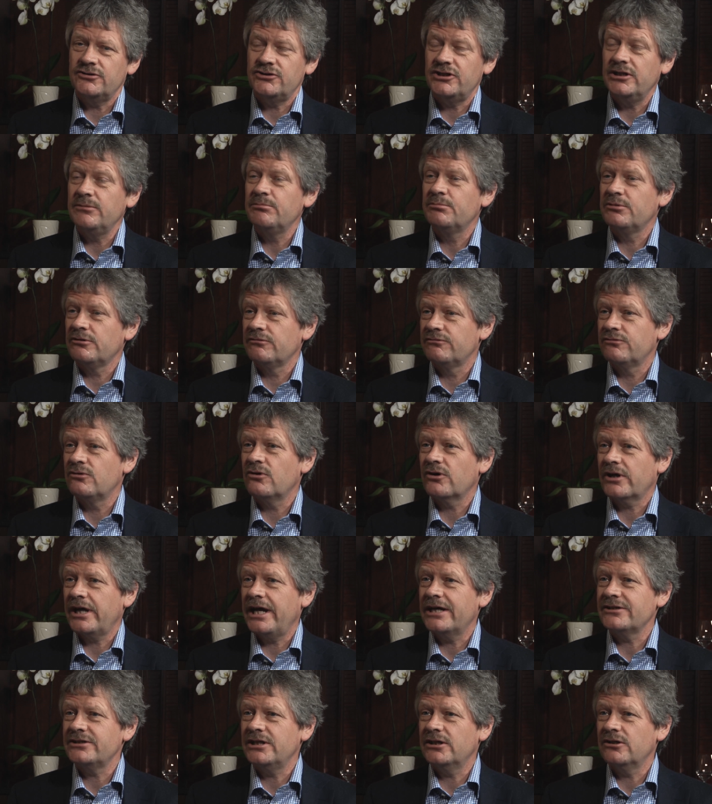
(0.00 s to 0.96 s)
simple
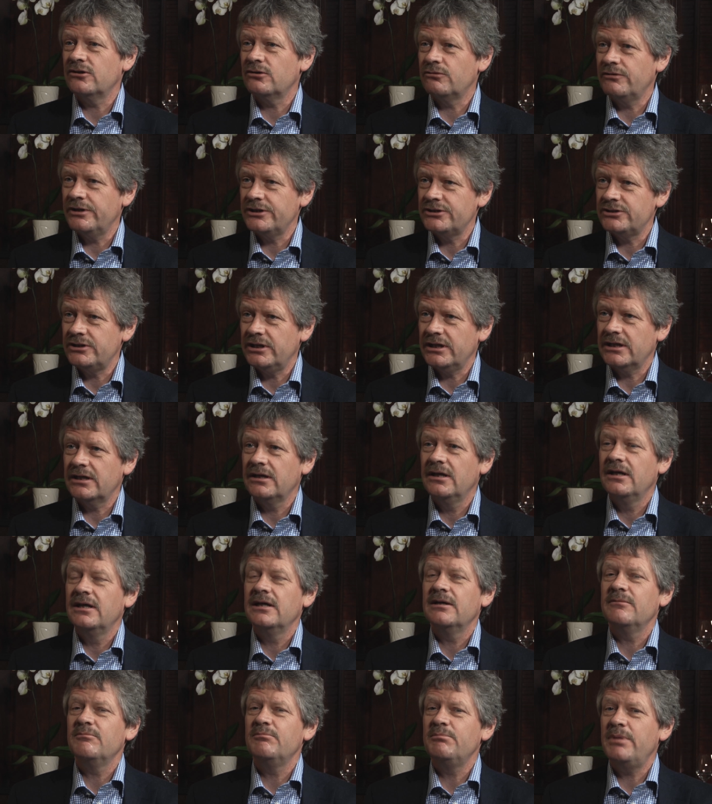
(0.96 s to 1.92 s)
forecasting heuristic
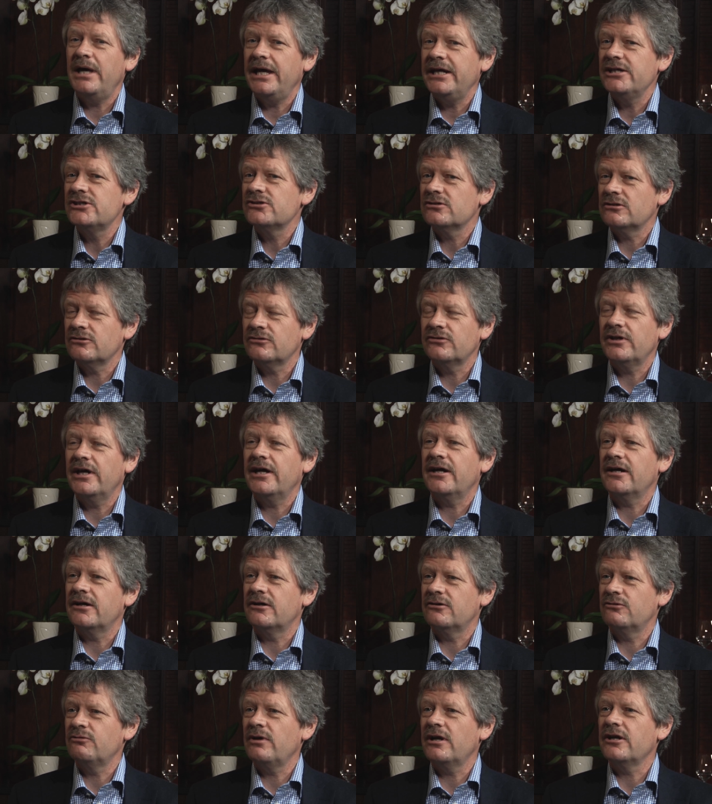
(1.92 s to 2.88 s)
based on
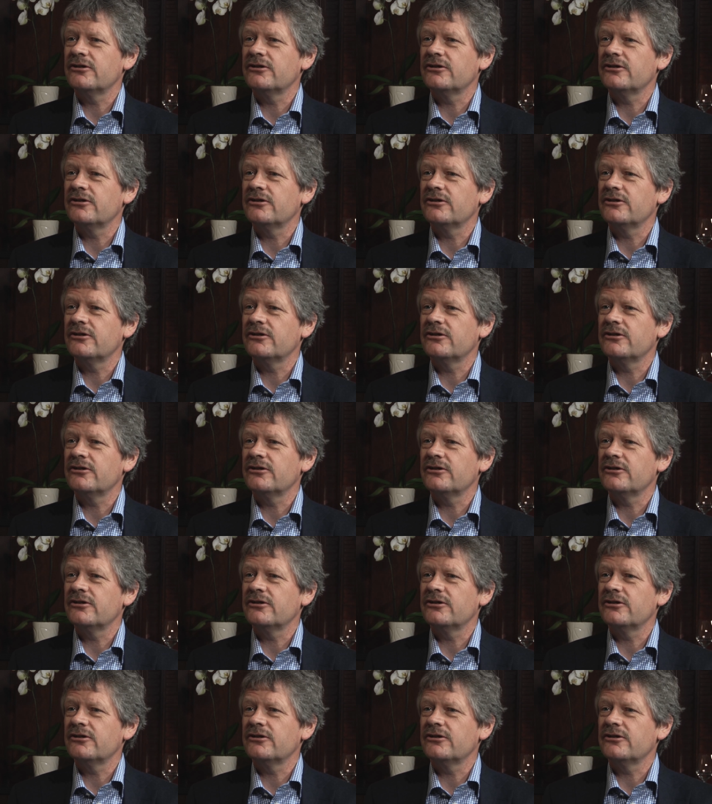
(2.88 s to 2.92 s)
their